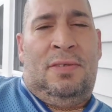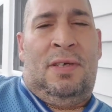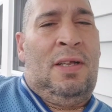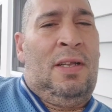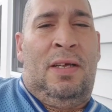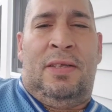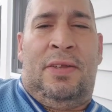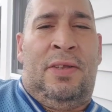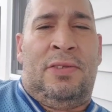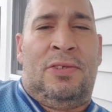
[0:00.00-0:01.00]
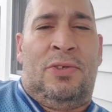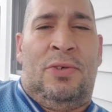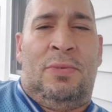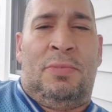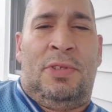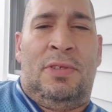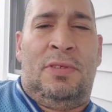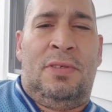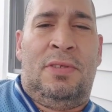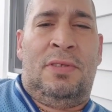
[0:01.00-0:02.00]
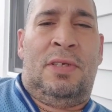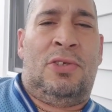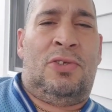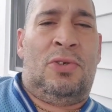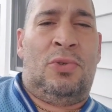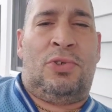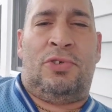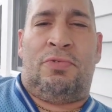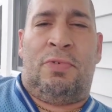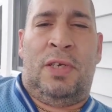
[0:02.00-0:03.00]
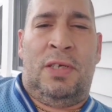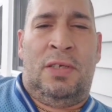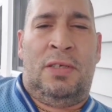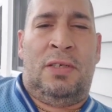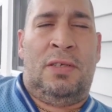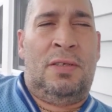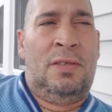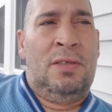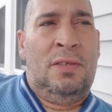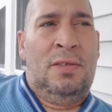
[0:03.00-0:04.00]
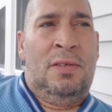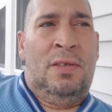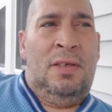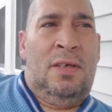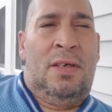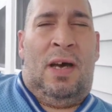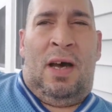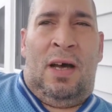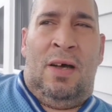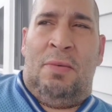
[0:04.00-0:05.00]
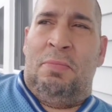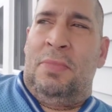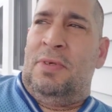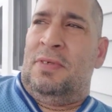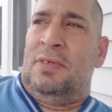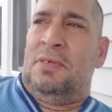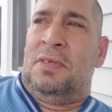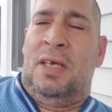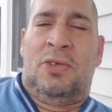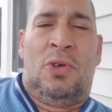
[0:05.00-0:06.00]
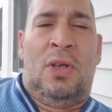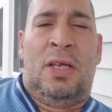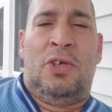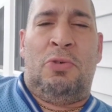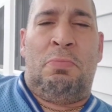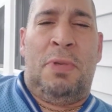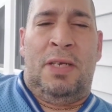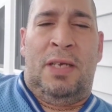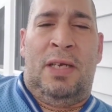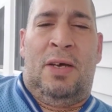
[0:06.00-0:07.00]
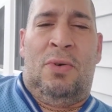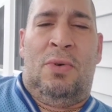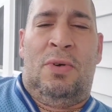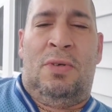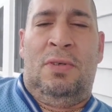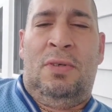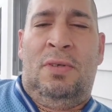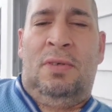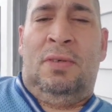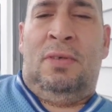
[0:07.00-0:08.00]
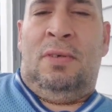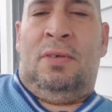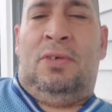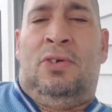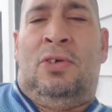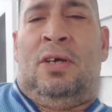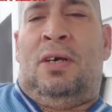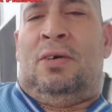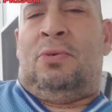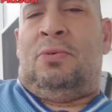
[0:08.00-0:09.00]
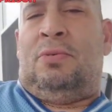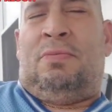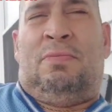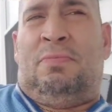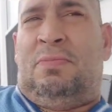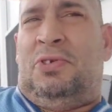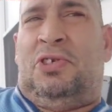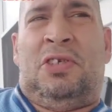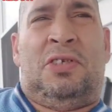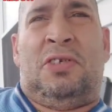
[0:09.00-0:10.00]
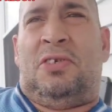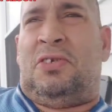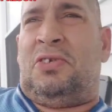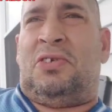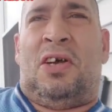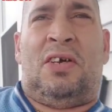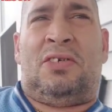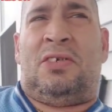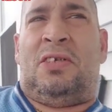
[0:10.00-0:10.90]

I like the thunderstorms. They're so serene and calm. Takes all that humidity out you know how shit just sucks